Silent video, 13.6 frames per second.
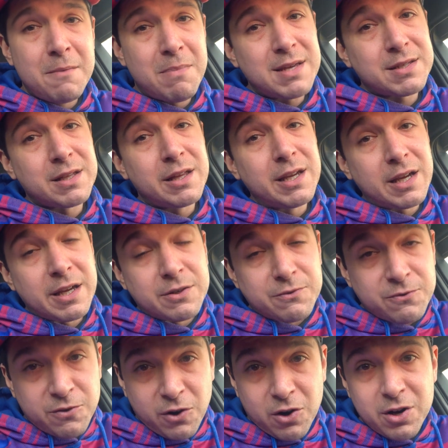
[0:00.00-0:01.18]
basically
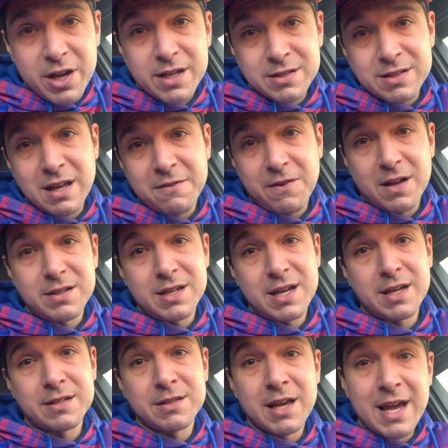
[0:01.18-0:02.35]
converting Stephon
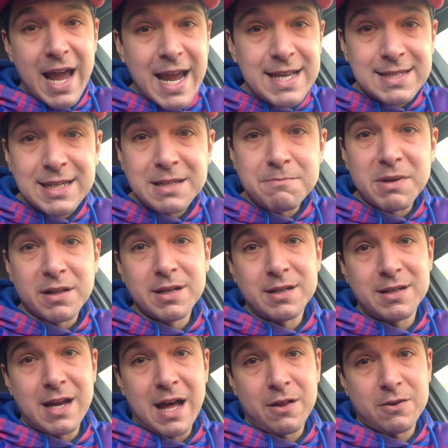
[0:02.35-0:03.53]
Diggs $18 million
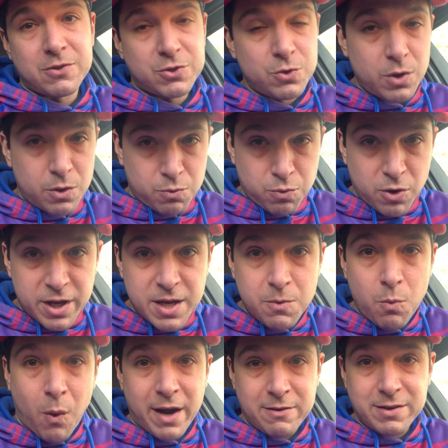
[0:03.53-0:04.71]
to a rookie
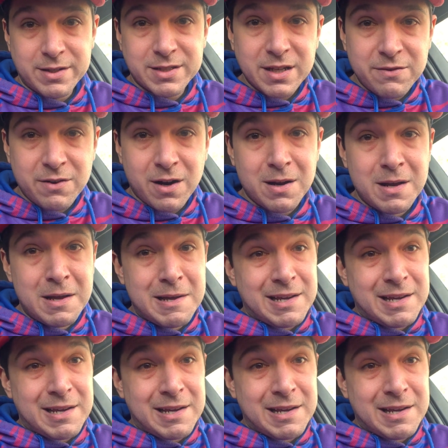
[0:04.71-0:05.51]
wide receiver,